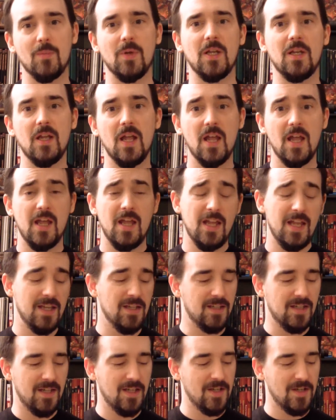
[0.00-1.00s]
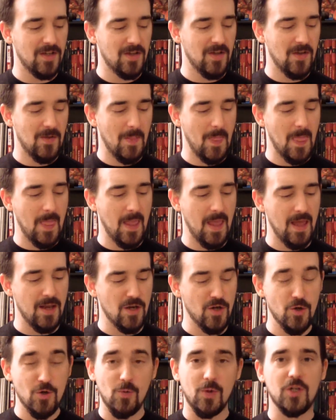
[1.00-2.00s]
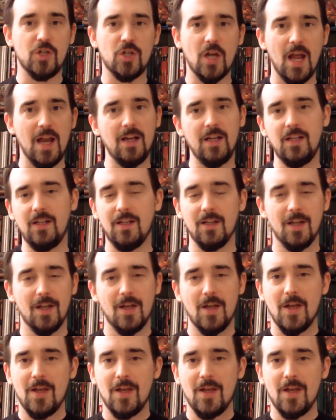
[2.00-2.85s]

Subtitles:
I mean, is it new and shiny?